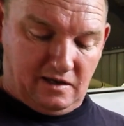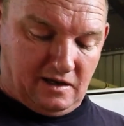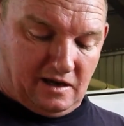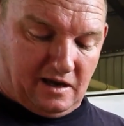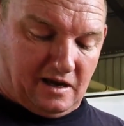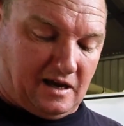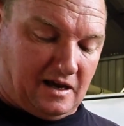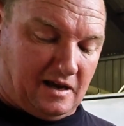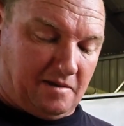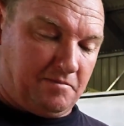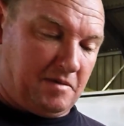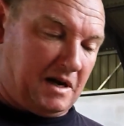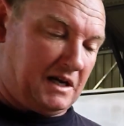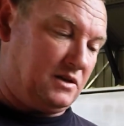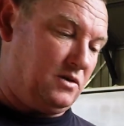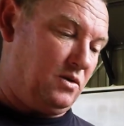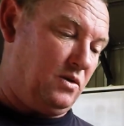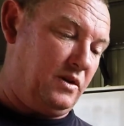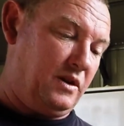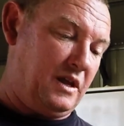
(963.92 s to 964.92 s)
Make
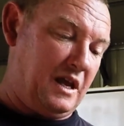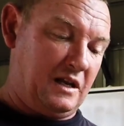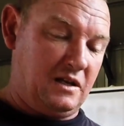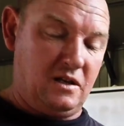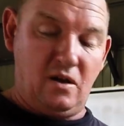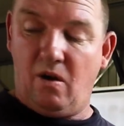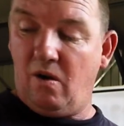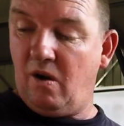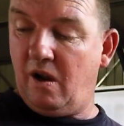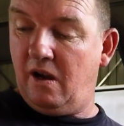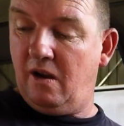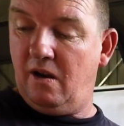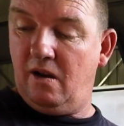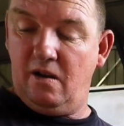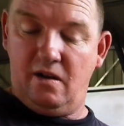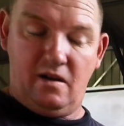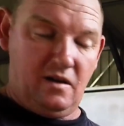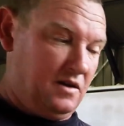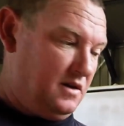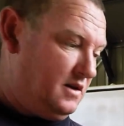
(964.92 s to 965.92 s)
sure they're tight
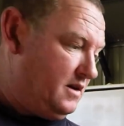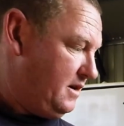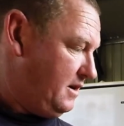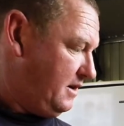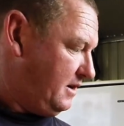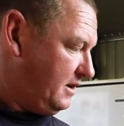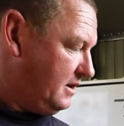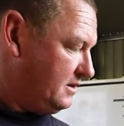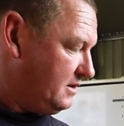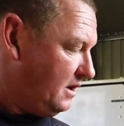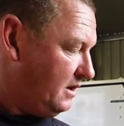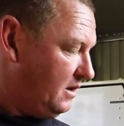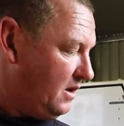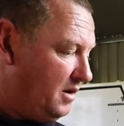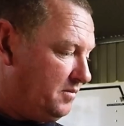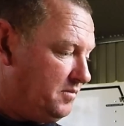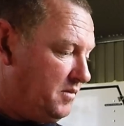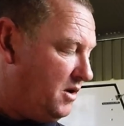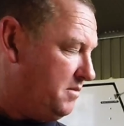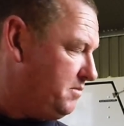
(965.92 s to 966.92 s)
because I
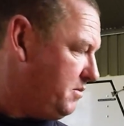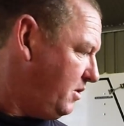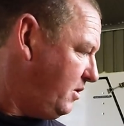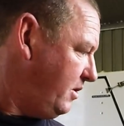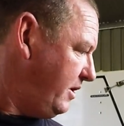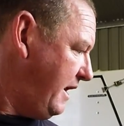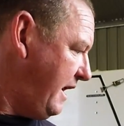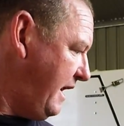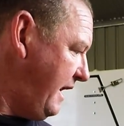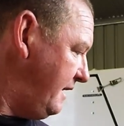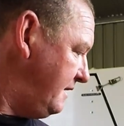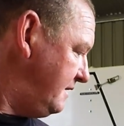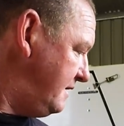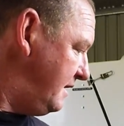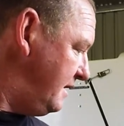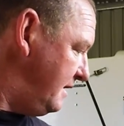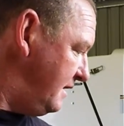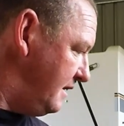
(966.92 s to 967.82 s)
like my broadheads